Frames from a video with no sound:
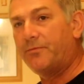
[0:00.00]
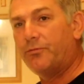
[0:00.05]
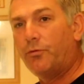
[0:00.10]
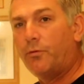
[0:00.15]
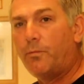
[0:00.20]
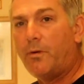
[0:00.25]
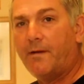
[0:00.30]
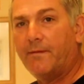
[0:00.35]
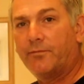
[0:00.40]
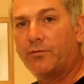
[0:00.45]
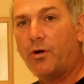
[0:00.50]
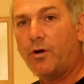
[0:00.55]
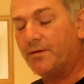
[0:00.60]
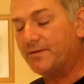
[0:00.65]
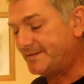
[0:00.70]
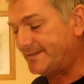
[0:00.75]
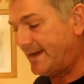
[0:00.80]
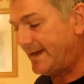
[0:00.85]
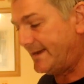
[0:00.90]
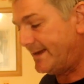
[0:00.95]
through all what I've
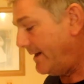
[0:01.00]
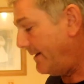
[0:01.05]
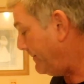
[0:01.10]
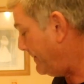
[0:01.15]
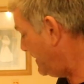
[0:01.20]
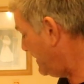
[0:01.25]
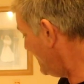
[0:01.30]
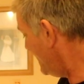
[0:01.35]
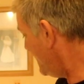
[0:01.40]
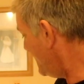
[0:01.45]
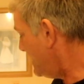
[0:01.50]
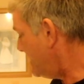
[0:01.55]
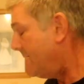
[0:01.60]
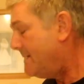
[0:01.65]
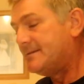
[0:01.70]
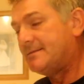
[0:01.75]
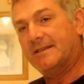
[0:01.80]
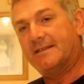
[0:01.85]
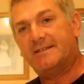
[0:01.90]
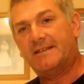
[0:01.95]
got set up
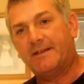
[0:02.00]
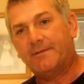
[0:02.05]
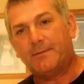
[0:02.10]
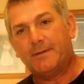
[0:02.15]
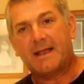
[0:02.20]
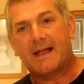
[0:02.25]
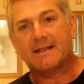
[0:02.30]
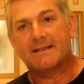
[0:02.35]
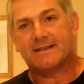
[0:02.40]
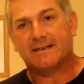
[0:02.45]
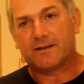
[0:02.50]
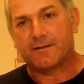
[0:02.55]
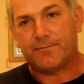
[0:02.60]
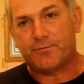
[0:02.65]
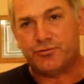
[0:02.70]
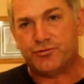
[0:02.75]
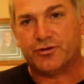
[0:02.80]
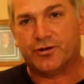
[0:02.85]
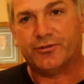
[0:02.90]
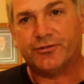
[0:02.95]
to see if we can't take a
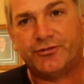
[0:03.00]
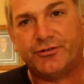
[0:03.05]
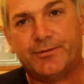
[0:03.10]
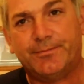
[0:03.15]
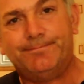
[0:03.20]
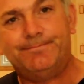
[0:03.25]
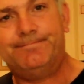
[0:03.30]
few shots.